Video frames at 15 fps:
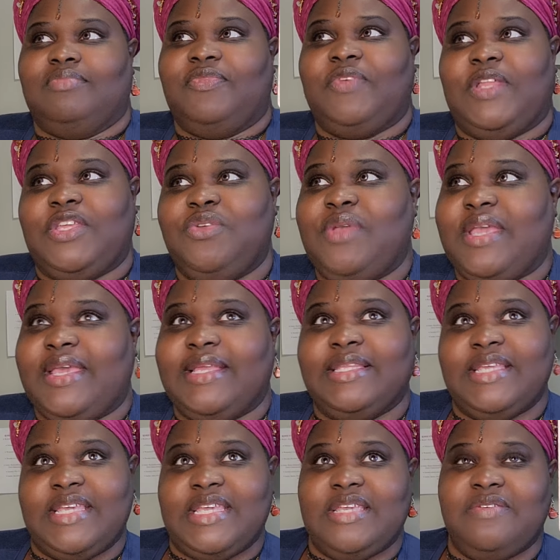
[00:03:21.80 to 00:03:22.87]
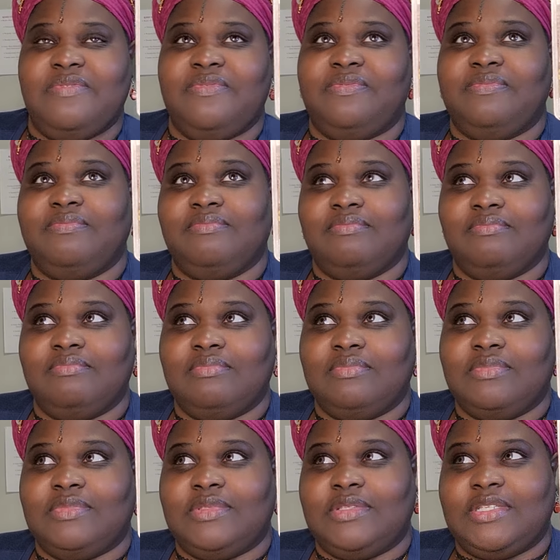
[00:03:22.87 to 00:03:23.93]
feel like you can't leave
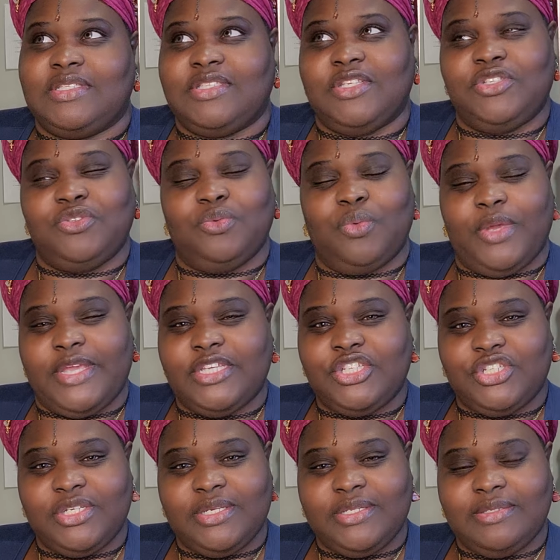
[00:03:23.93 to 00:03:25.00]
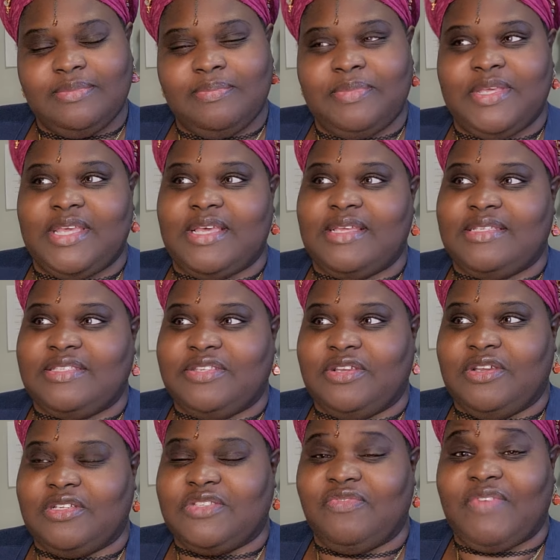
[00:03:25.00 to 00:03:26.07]
the situation because
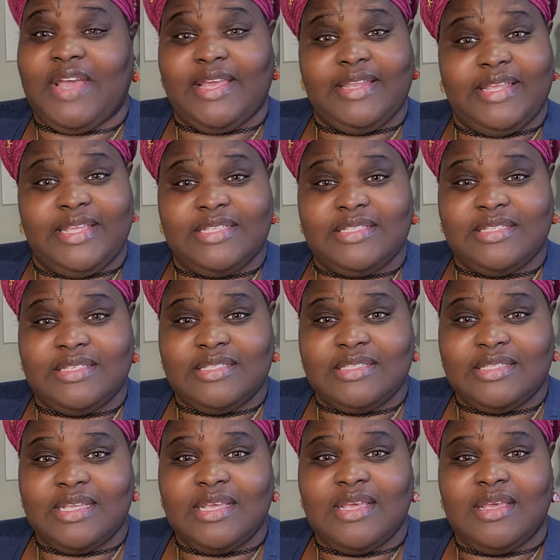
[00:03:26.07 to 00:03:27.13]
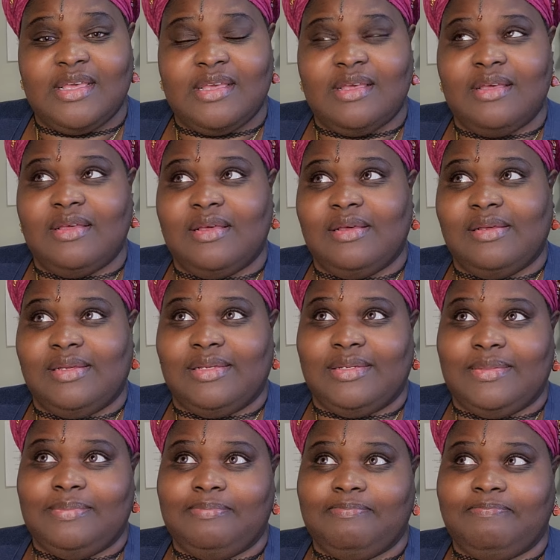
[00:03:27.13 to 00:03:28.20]
there's finances
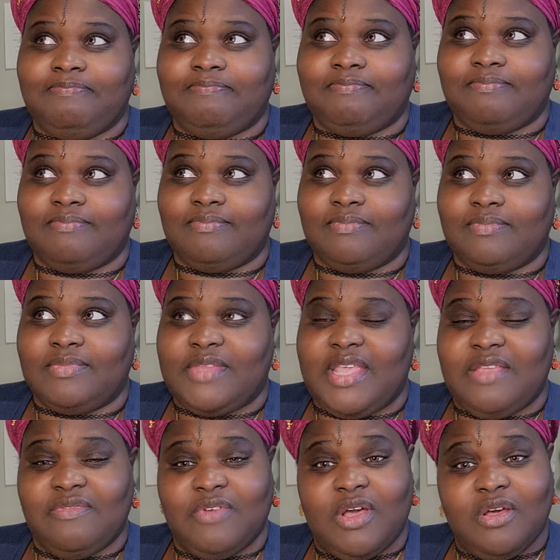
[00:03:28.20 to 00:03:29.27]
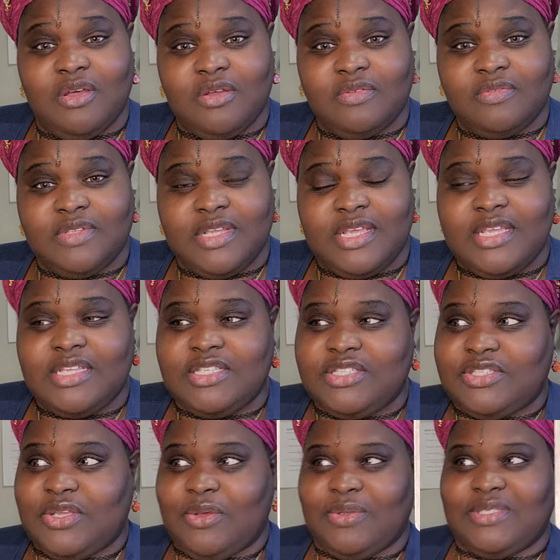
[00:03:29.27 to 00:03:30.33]
um, involved.
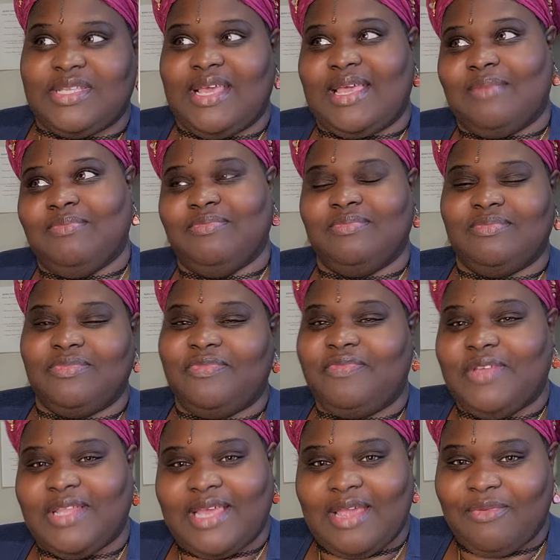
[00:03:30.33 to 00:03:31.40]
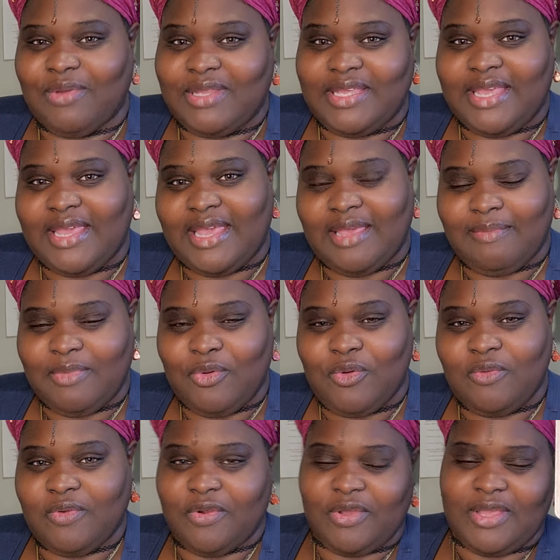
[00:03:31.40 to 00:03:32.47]
So it's like I'm feeling like I really can't
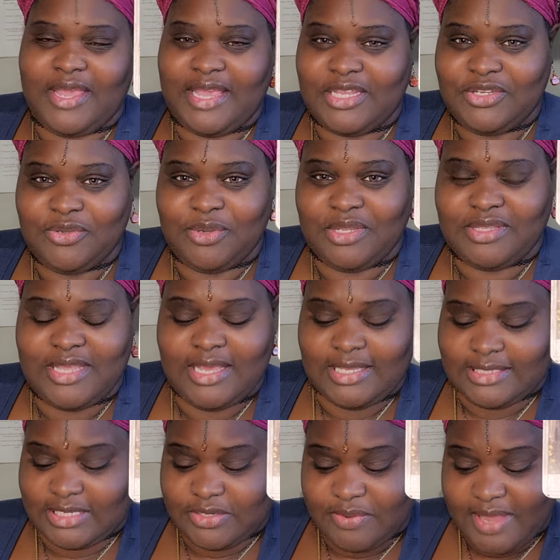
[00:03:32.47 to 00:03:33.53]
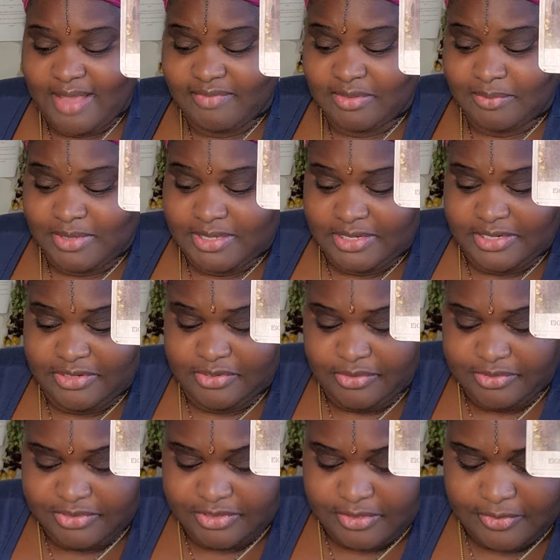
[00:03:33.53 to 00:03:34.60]
move or can't do anything because I don't have the money to do
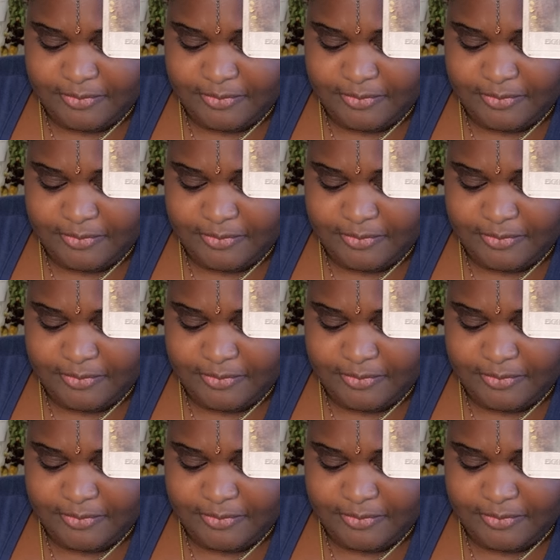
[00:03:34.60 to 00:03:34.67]
so.